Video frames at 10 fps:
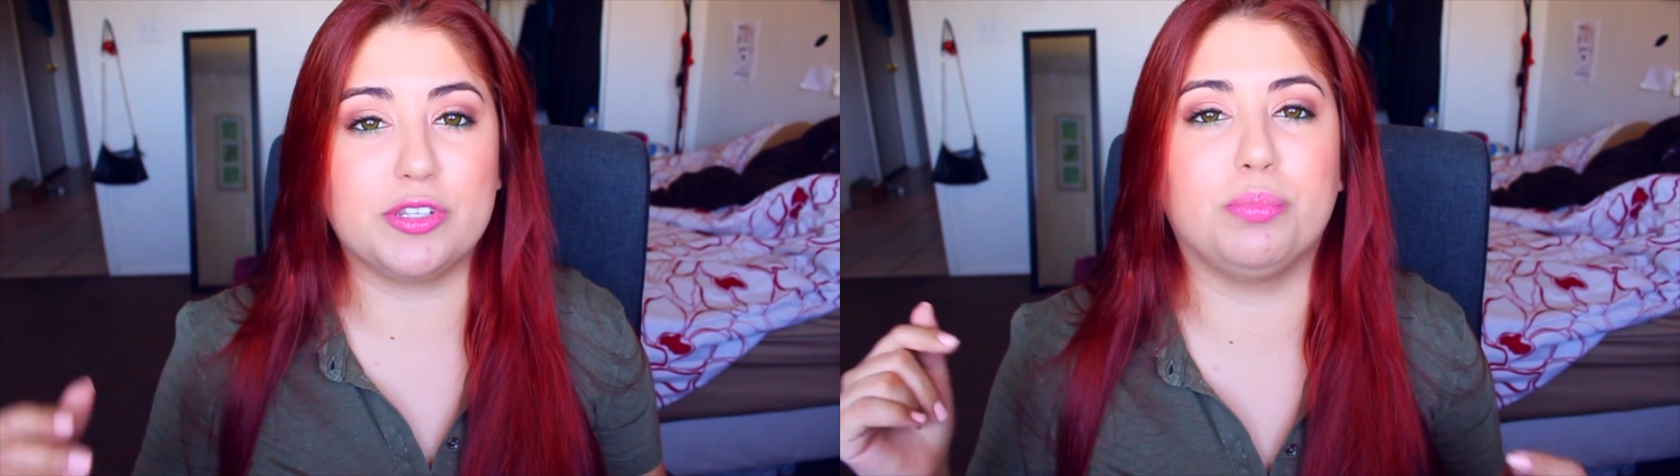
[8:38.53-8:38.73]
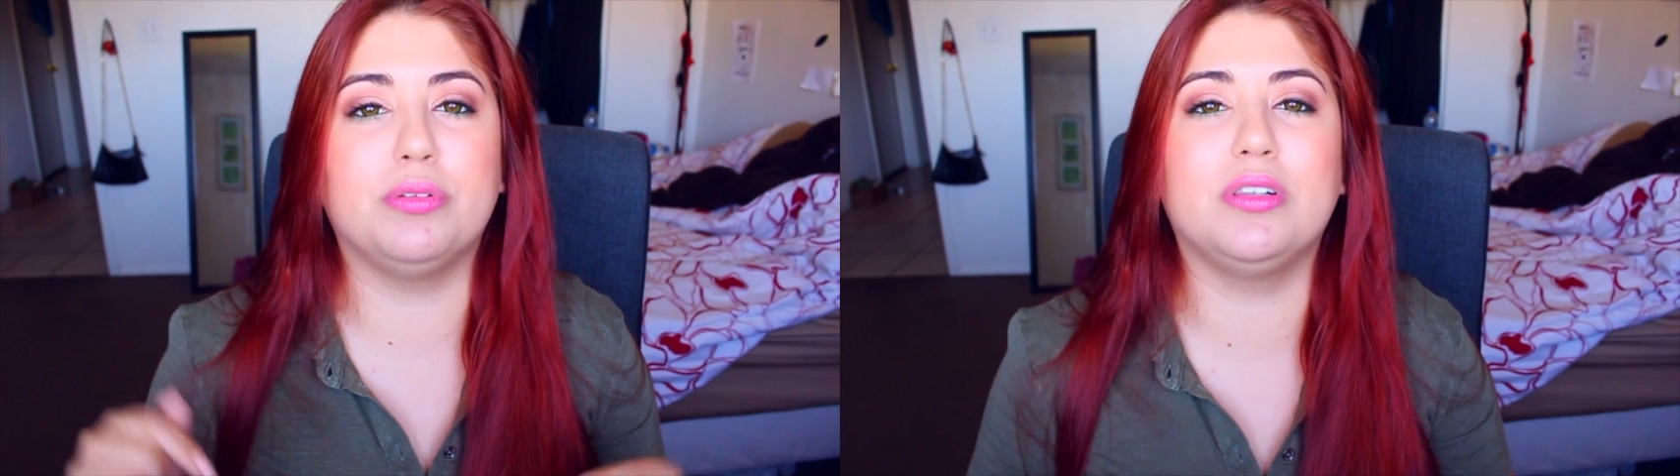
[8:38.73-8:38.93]

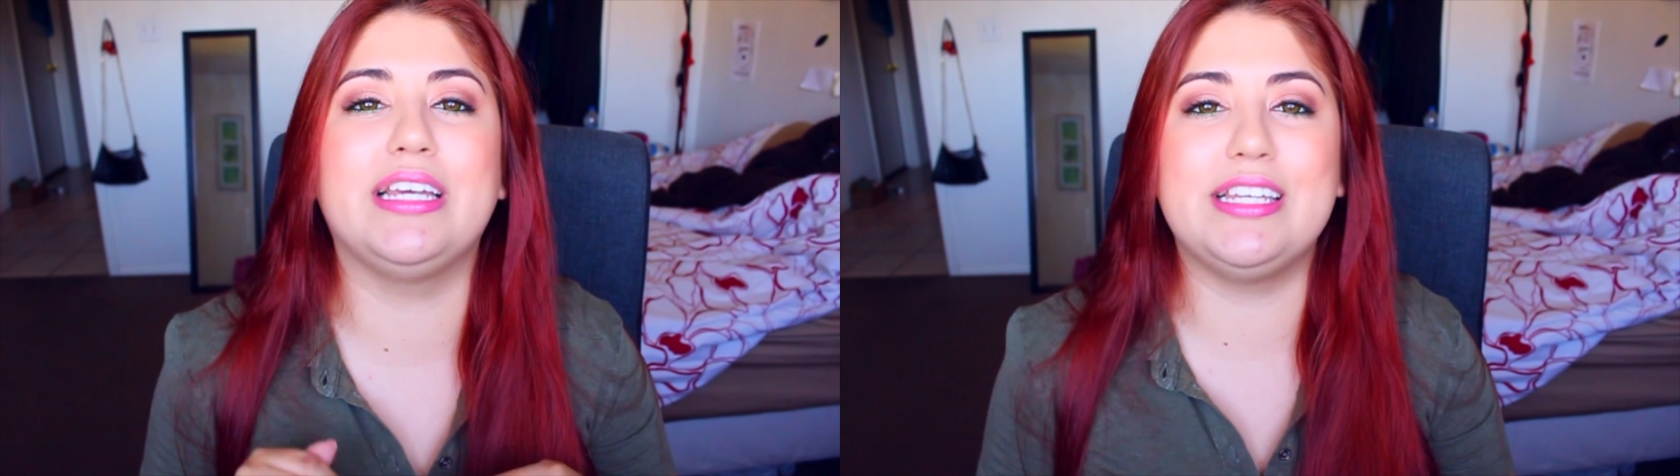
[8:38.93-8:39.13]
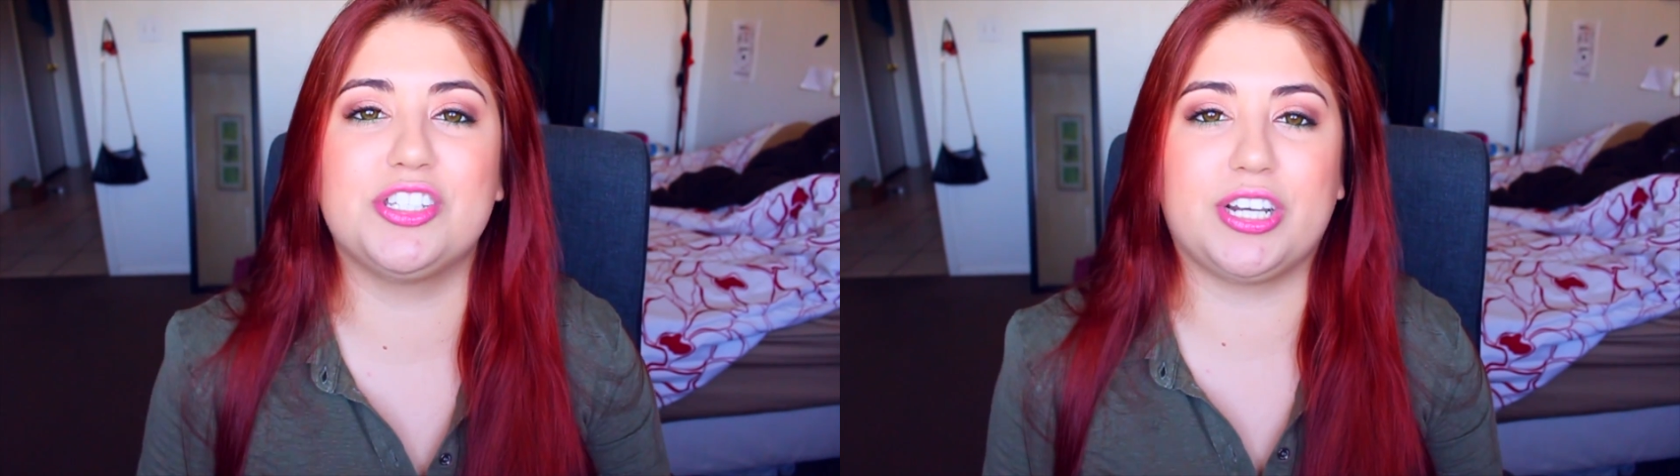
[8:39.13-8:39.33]
so
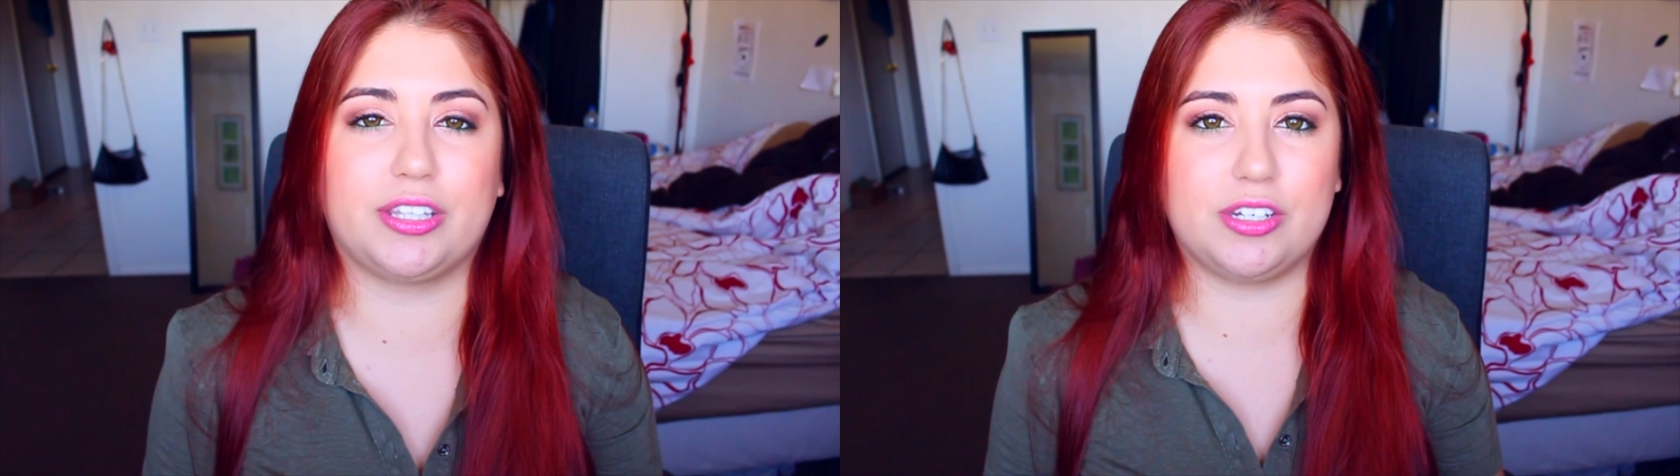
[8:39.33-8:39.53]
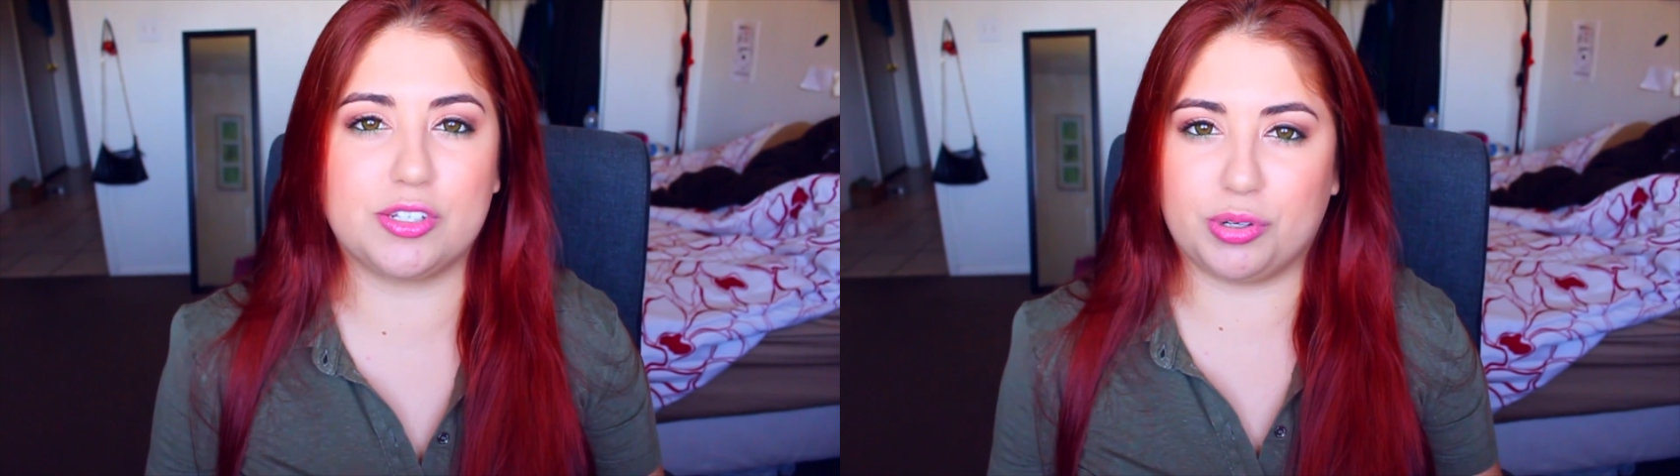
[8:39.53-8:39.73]
please check
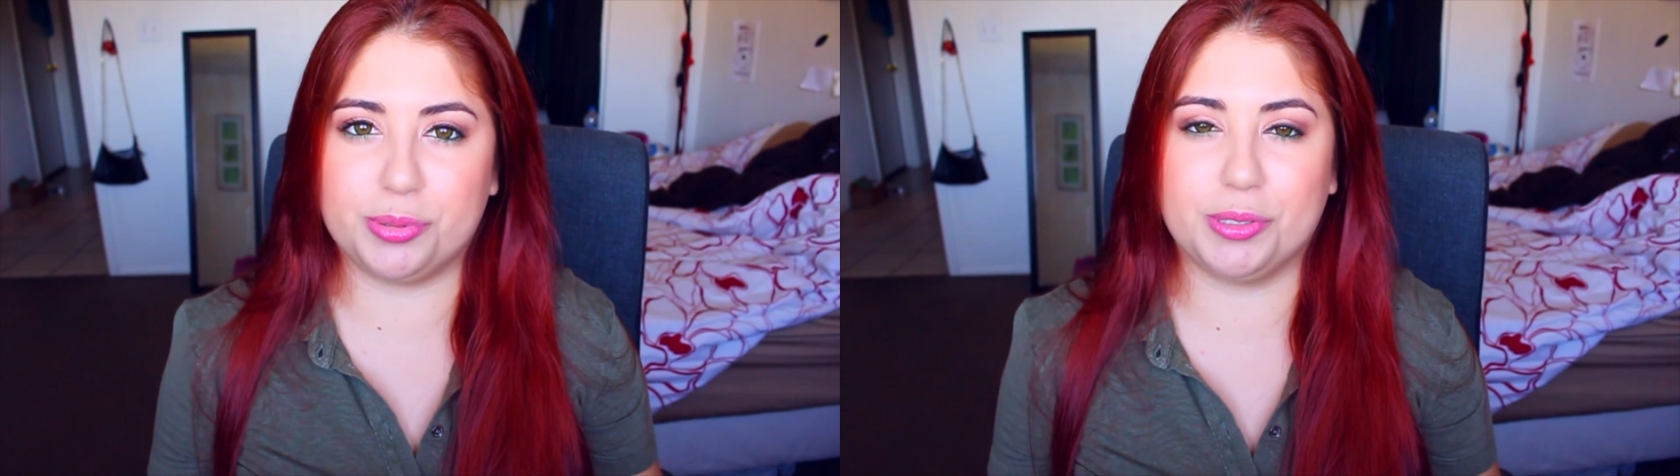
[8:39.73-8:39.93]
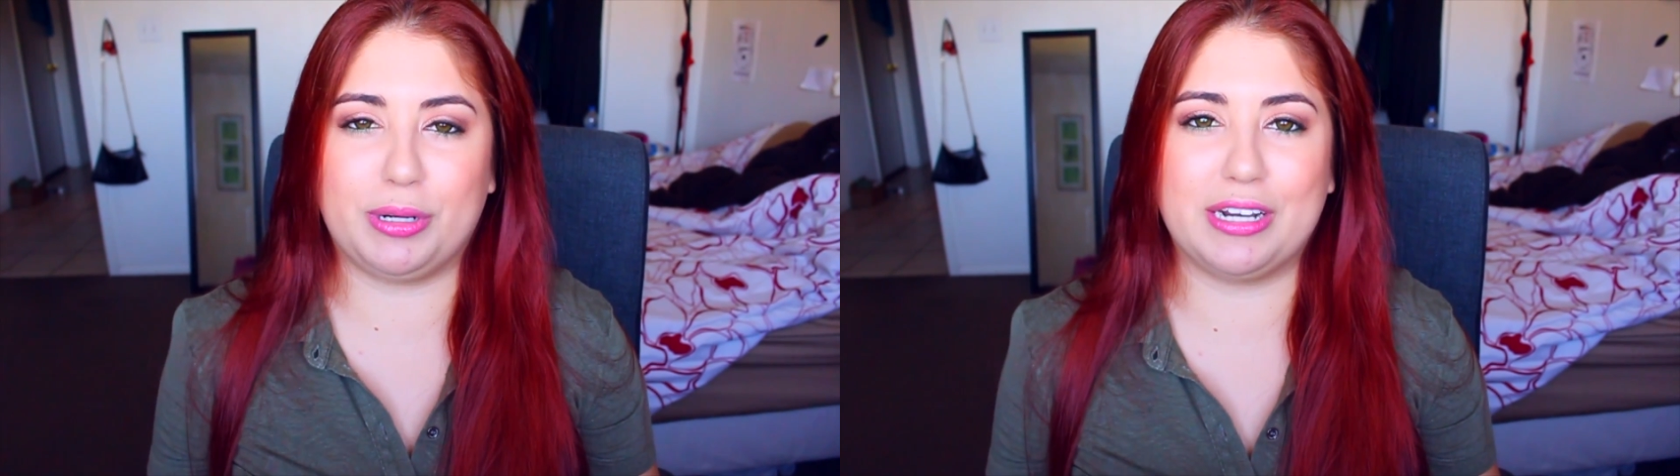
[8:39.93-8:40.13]
the
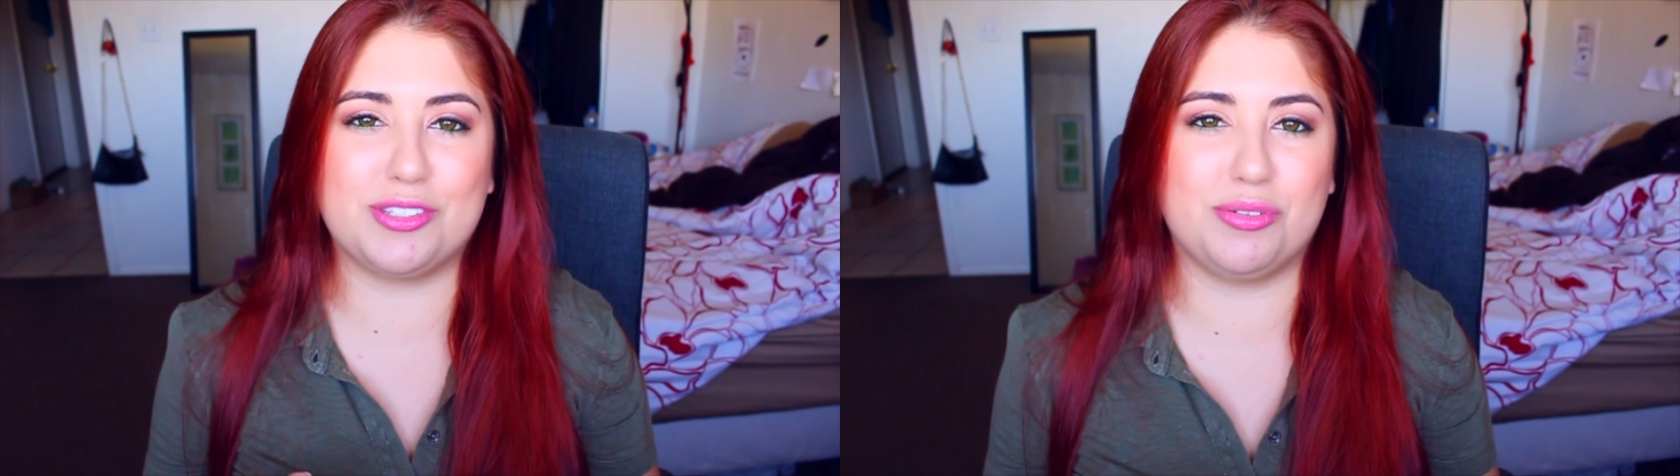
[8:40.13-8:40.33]
description box.